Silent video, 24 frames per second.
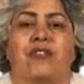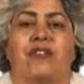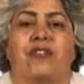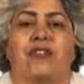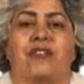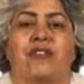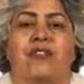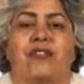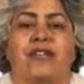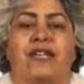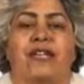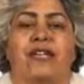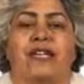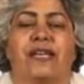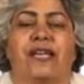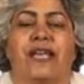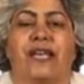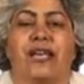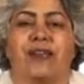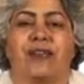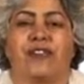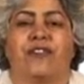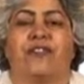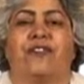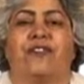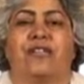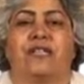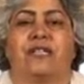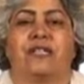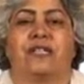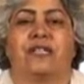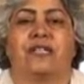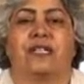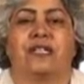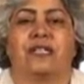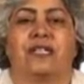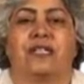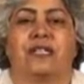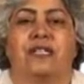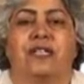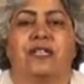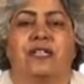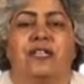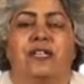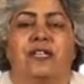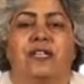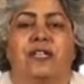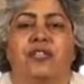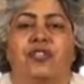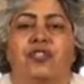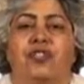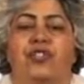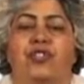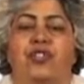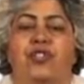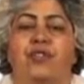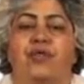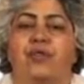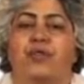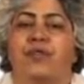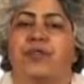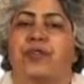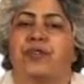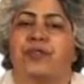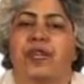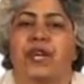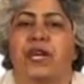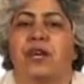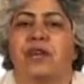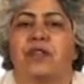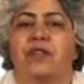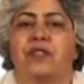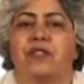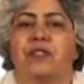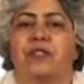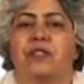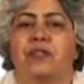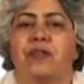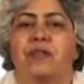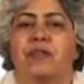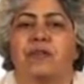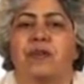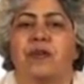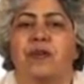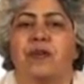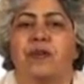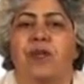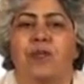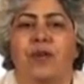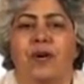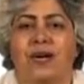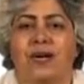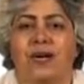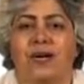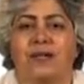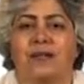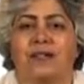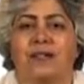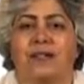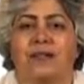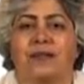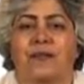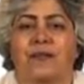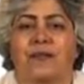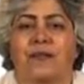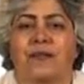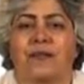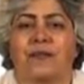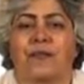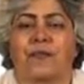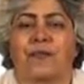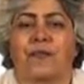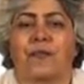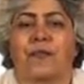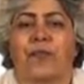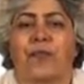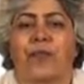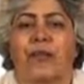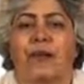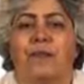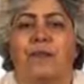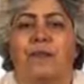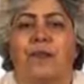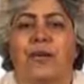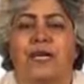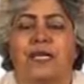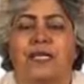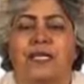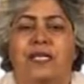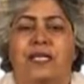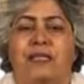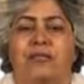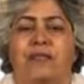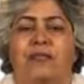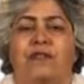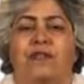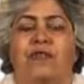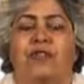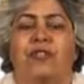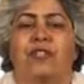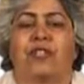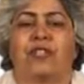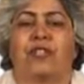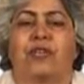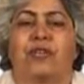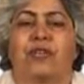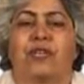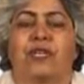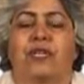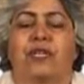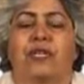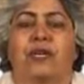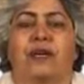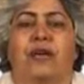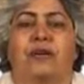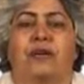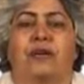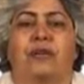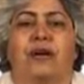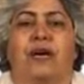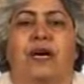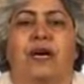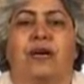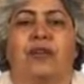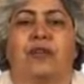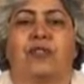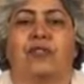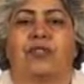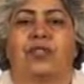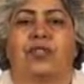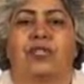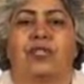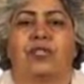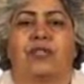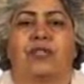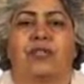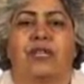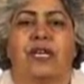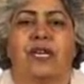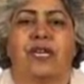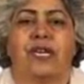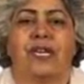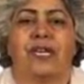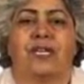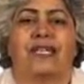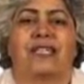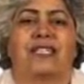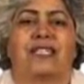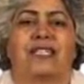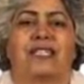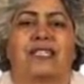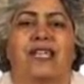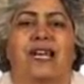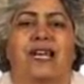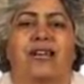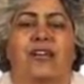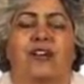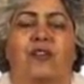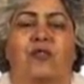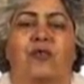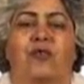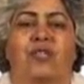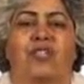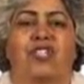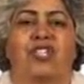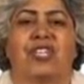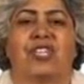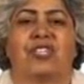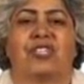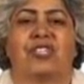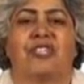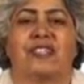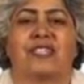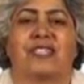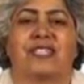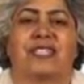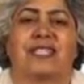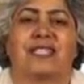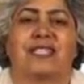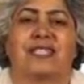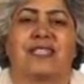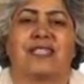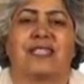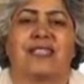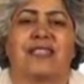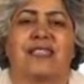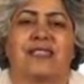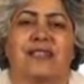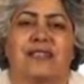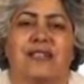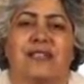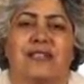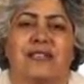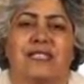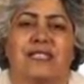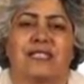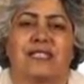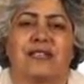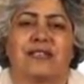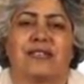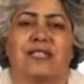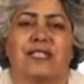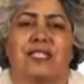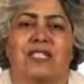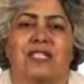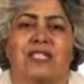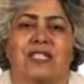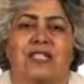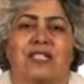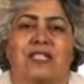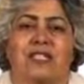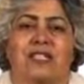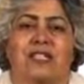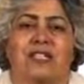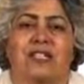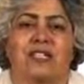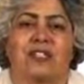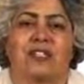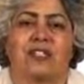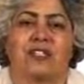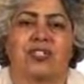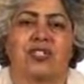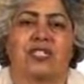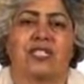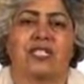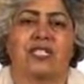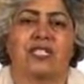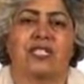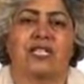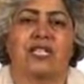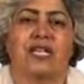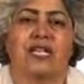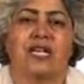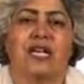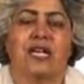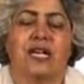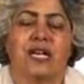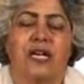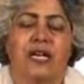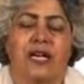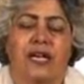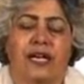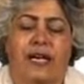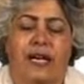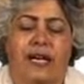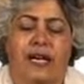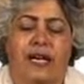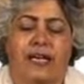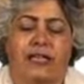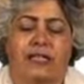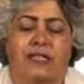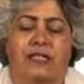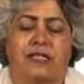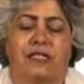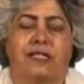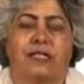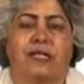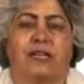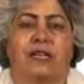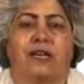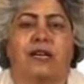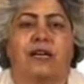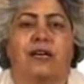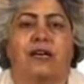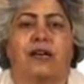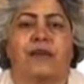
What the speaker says: of effort to pronounce a simple word? But we're talking about English language in the 16th and 17th centuries, and